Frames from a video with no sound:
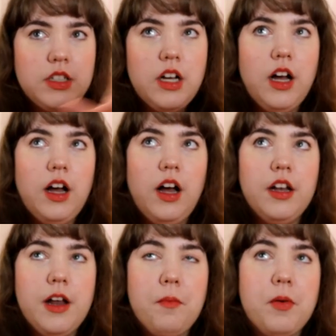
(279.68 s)

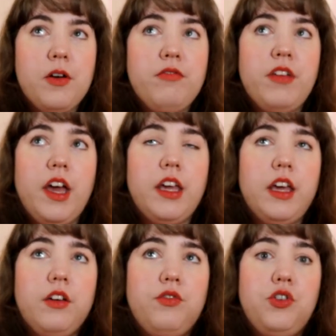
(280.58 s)
number, they
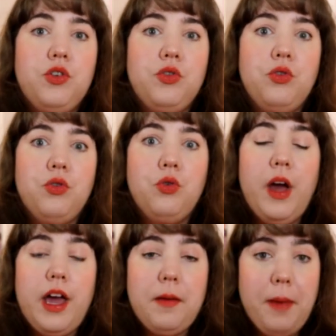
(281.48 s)
give you
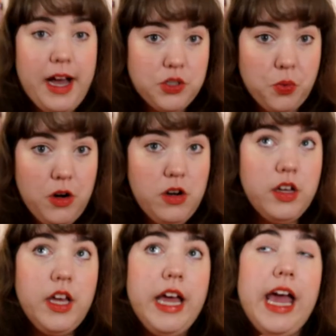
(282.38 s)
a
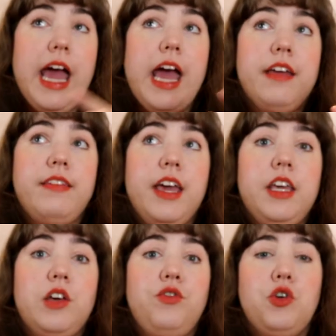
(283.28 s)
password, and they
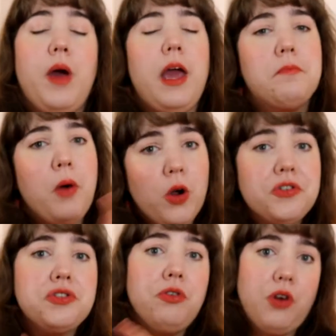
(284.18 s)
give you a
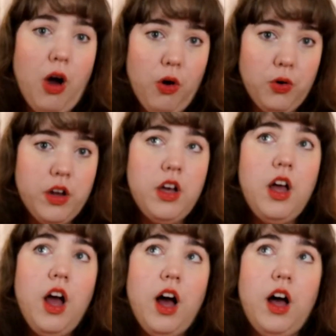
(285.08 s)
personal code.
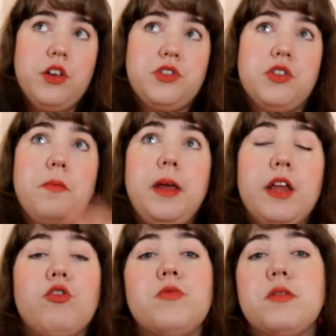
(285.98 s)
So the
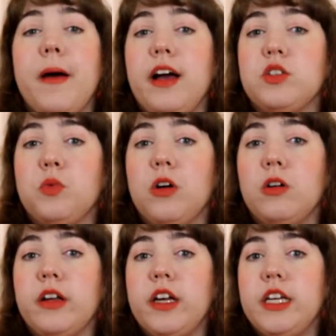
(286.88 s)
meeting room and the
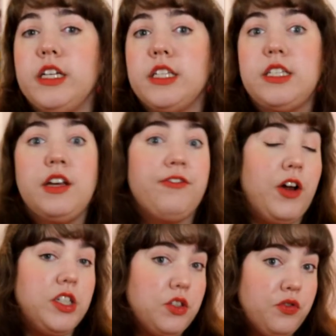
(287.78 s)
password is
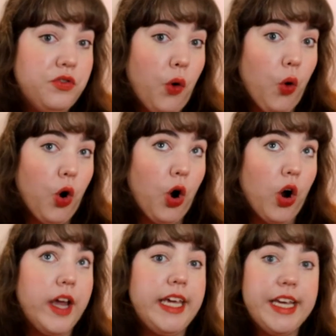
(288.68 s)
different
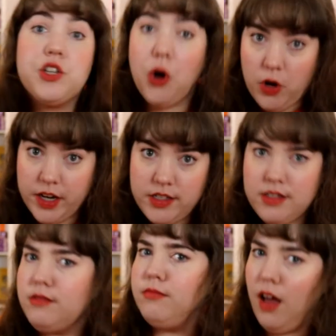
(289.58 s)
for each
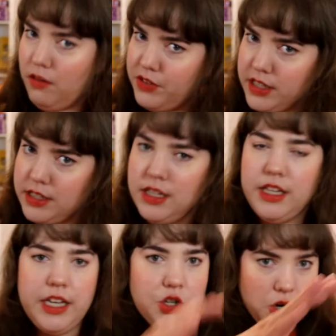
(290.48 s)
artist, Obviously,
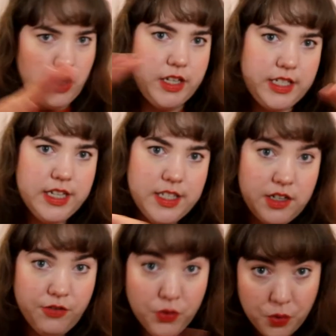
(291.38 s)
each artist has a
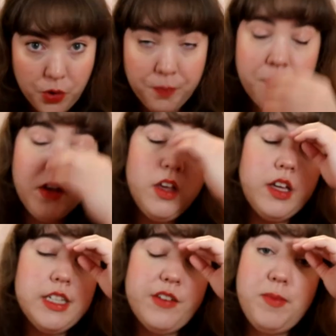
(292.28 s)
different room
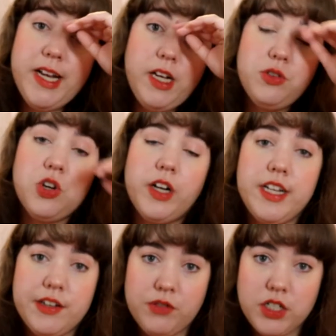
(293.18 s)
because everybody goes on
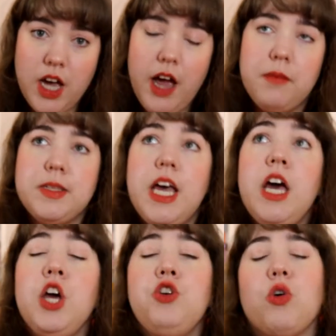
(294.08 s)
at different times.
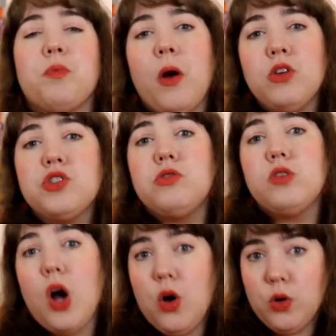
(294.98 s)
Your
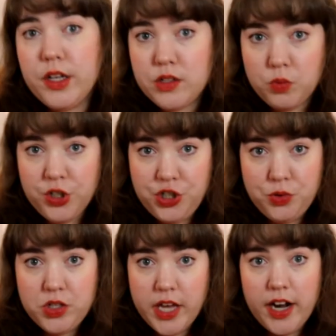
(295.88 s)
personal code is what
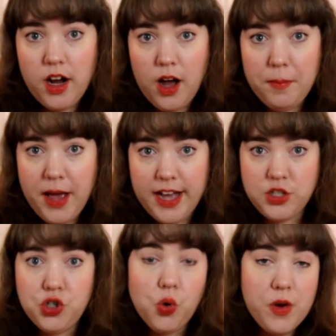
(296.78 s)
you set up
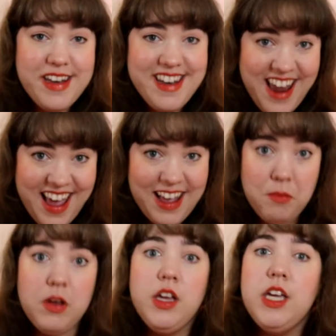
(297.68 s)
as your
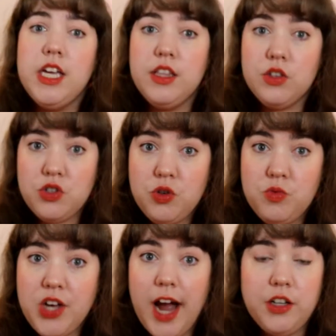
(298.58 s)
name in the
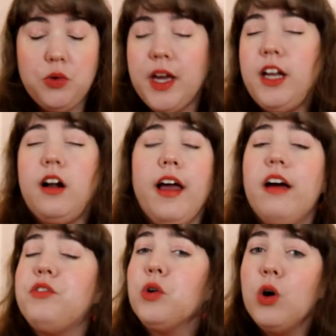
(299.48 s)
Zoom chat. You cannot
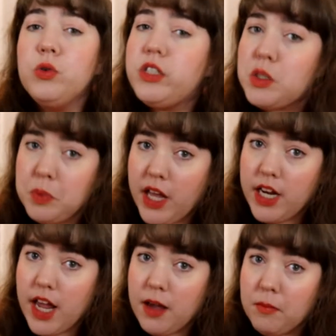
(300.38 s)
have your own
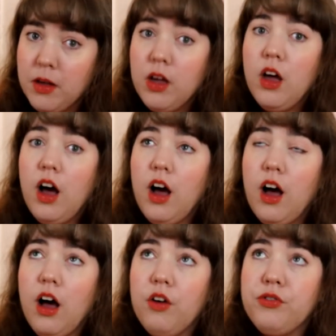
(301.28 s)
display name
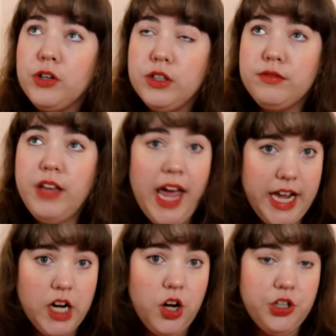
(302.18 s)
for
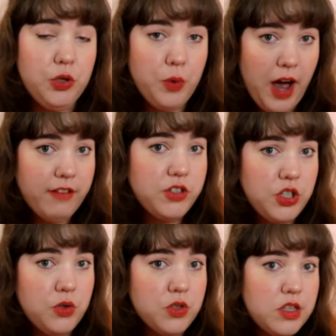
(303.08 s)
Kcon. You have to
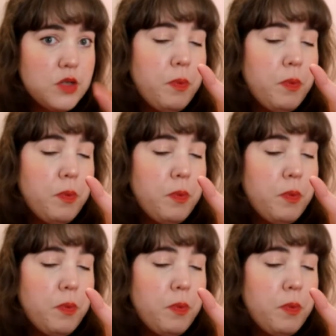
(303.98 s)
use this